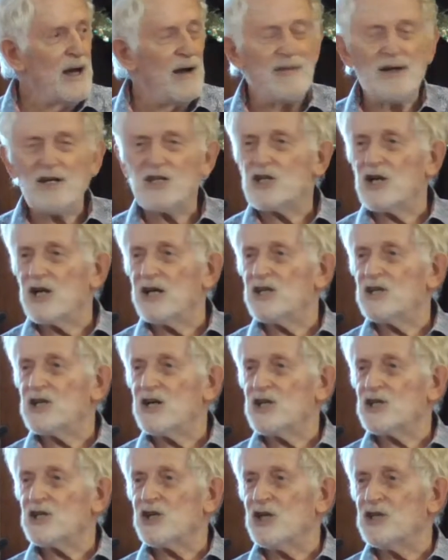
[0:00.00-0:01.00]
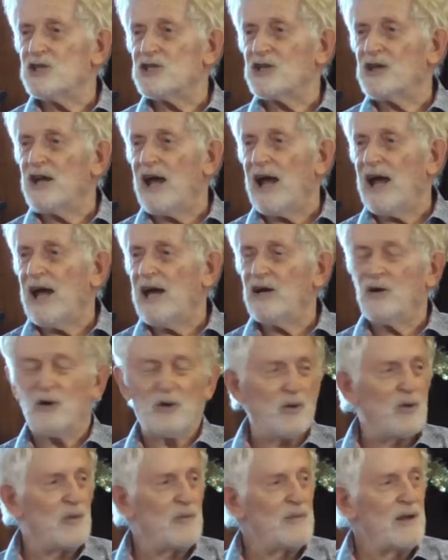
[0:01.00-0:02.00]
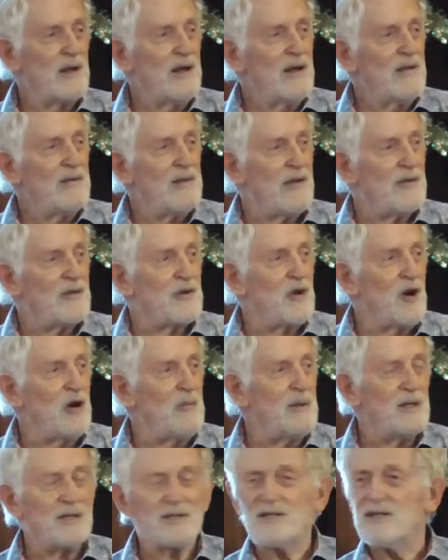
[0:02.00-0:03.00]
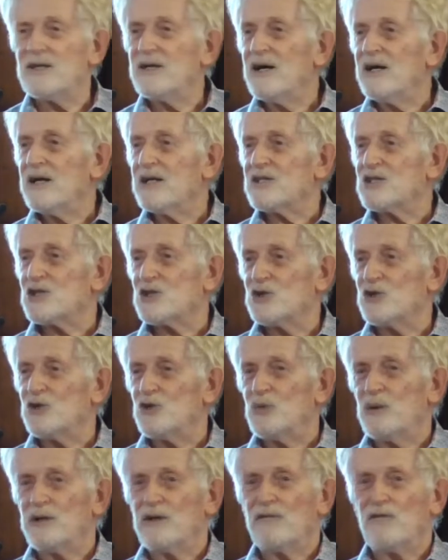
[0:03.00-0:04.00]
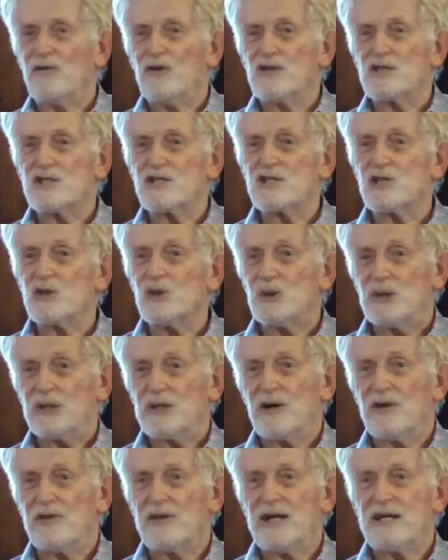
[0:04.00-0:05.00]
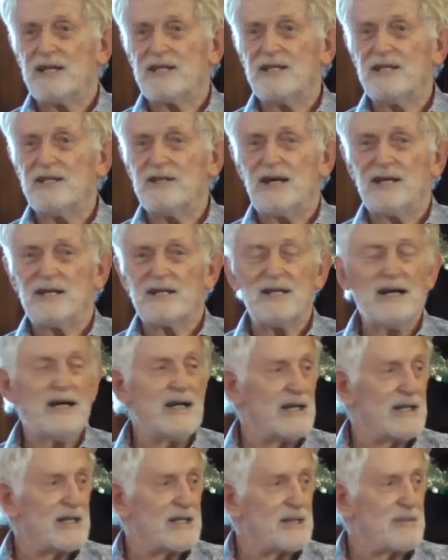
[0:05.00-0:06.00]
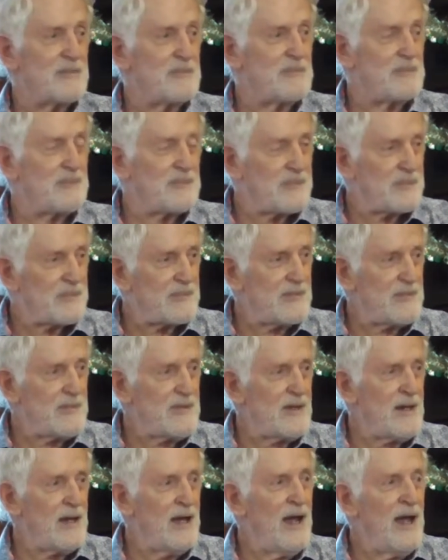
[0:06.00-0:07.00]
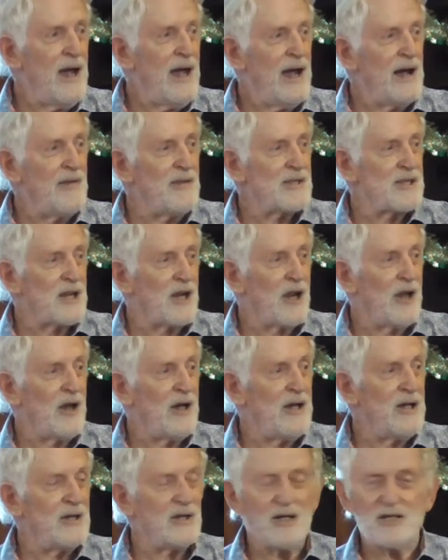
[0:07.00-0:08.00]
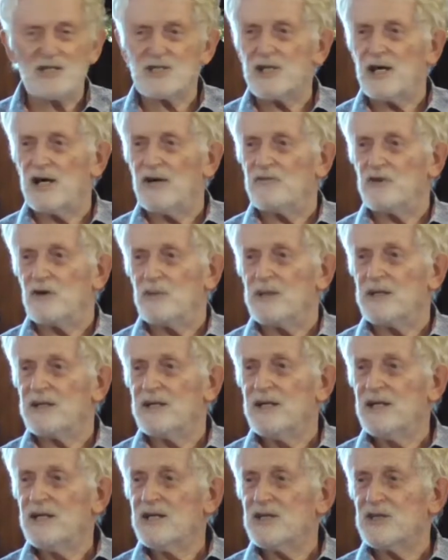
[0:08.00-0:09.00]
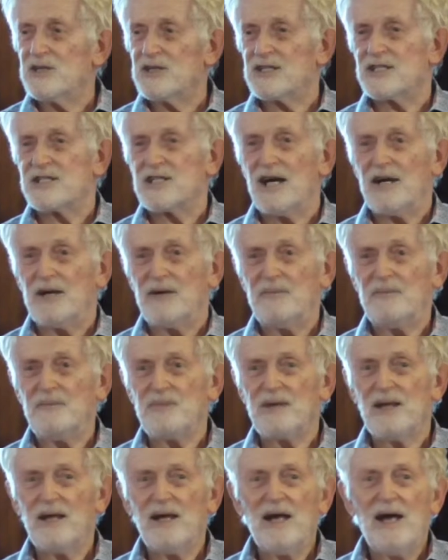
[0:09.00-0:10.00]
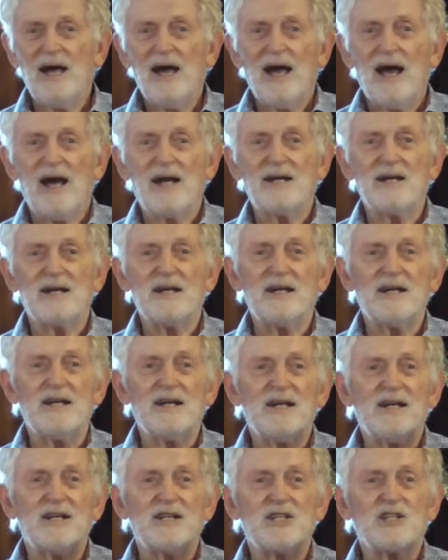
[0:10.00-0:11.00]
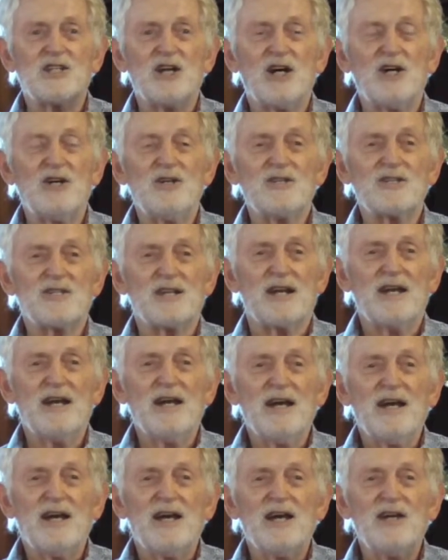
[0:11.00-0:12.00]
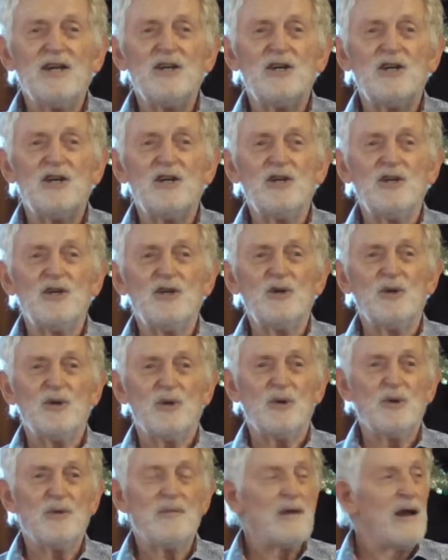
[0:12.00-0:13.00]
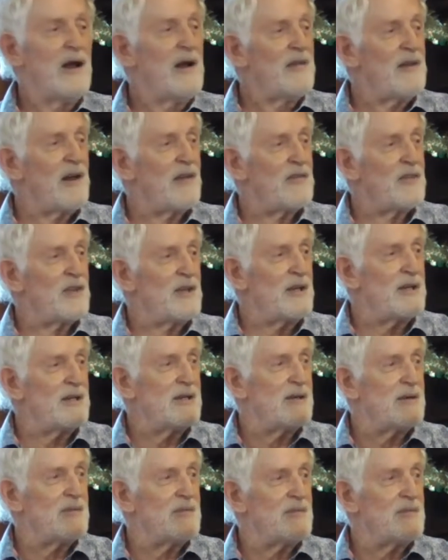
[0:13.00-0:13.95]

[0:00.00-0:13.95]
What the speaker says: And that shows the angle that the comet stood when he first saw it on that night. And there's a line goes down from it to the sun, and it shows that he knew that the